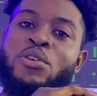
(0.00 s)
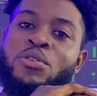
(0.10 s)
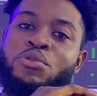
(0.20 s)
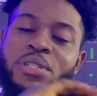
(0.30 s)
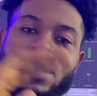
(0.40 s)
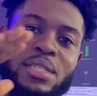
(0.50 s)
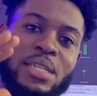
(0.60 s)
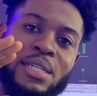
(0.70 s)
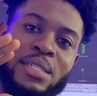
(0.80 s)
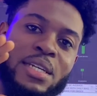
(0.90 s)

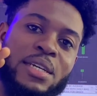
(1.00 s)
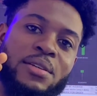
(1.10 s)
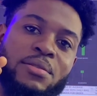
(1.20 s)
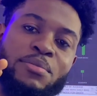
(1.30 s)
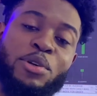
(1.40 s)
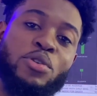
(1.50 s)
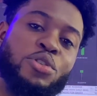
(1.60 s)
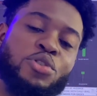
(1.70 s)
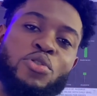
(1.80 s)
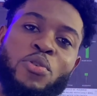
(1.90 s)
resistance there.
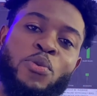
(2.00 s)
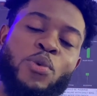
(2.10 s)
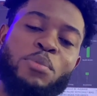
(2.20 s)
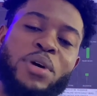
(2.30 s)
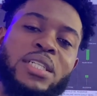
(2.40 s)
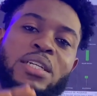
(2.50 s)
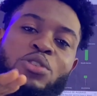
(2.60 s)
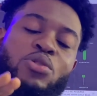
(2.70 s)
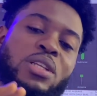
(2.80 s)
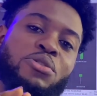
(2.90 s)
Because you know, when price gets
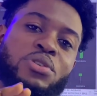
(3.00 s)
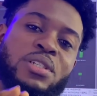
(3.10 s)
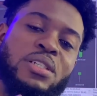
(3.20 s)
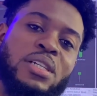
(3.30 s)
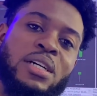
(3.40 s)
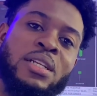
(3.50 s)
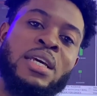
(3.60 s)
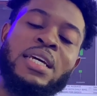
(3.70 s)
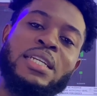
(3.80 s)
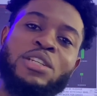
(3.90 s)
to any resistance,
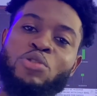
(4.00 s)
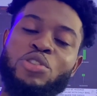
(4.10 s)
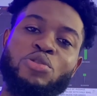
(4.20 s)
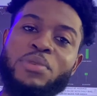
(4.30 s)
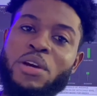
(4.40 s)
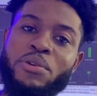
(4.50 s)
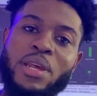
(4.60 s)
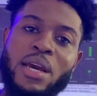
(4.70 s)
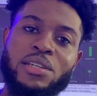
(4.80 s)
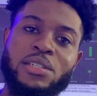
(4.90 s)
there's going to be a
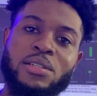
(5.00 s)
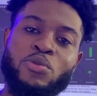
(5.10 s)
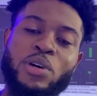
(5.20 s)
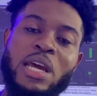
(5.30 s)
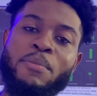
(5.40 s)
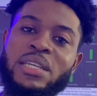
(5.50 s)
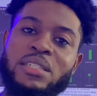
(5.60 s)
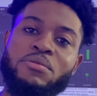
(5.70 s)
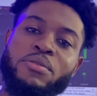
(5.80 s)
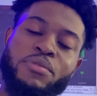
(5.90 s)
reaction, whether a
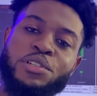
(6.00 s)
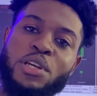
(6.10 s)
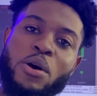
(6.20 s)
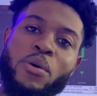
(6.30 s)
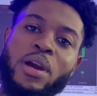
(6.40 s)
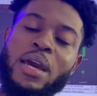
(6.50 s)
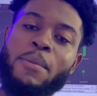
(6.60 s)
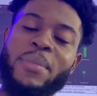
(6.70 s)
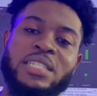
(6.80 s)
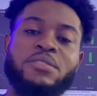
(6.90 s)
massive reversal and
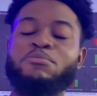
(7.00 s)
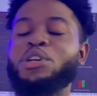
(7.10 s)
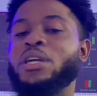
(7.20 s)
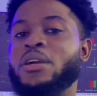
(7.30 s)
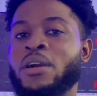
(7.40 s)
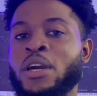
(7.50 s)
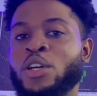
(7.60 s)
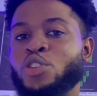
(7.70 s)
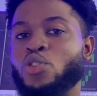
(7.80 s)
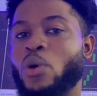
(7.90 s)
massive break.
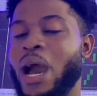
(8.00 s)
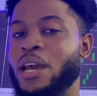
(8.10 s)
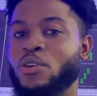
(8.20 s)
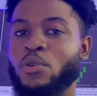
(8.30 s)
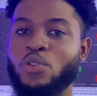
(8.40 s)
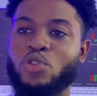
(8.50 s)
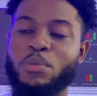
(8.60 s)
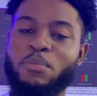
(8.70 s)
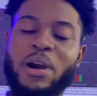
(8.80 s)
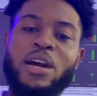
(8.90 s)
So I don't want to be
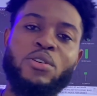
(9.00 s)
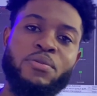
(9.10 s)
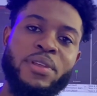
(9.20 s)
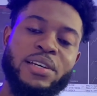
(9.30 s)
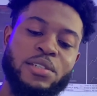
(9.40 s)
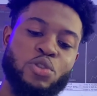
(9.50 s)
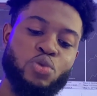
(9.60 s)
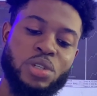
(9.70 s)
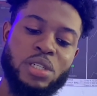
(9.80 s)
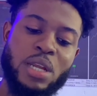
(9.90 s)
part of that
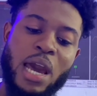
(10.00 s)
situation. I